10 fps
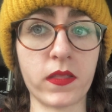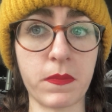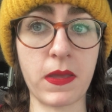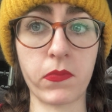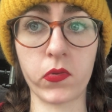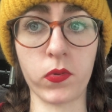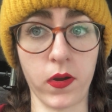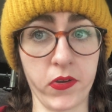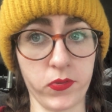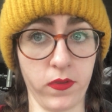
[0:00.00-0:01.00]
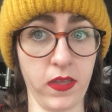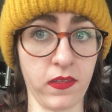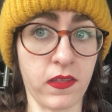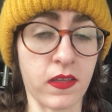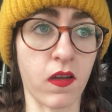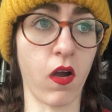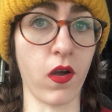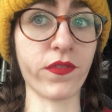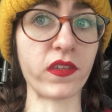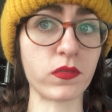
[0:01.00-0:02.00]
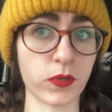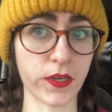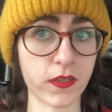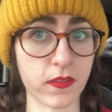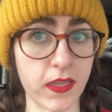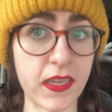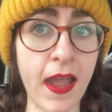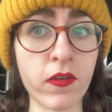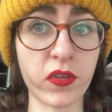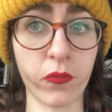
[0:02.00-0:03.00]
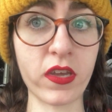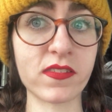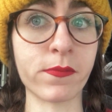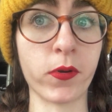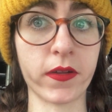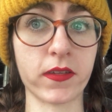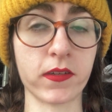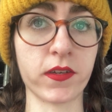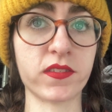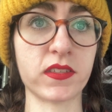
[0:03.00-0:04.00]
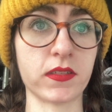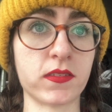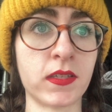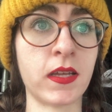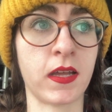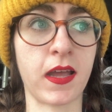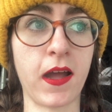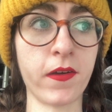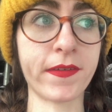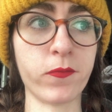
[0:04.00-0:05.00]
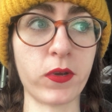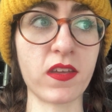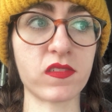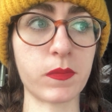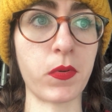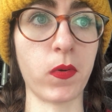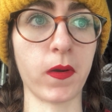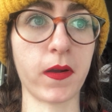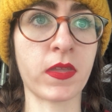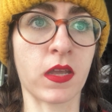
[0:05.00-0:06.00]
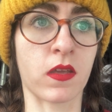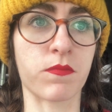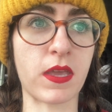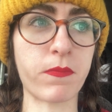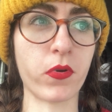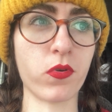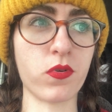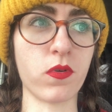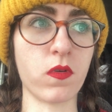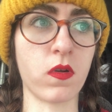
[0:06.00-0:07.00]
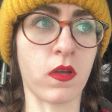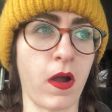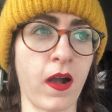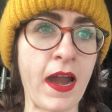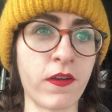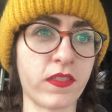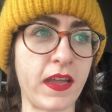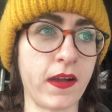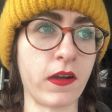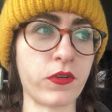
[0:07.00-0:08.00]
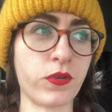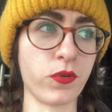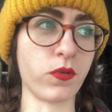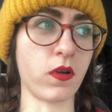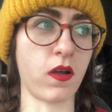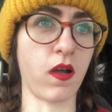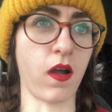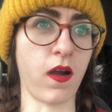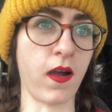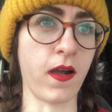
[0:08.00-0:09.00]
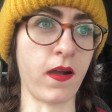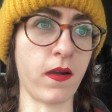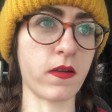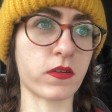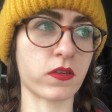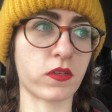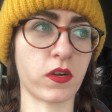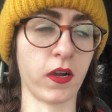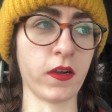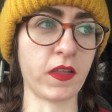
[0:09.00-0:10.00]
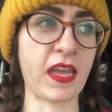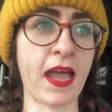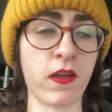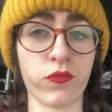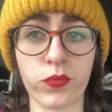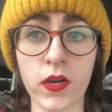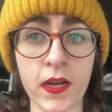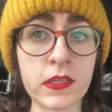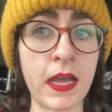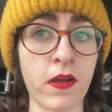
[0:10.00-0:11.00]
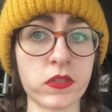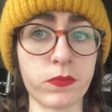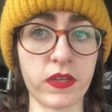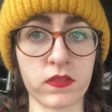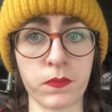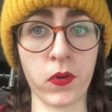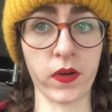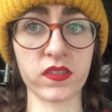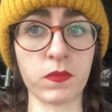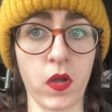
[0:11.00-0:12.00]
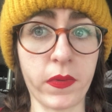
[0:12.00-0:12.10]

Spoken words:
the people who are doing all of this work? How can we support the nurses? How can we support people who are out there who are currently out of work? How can we support small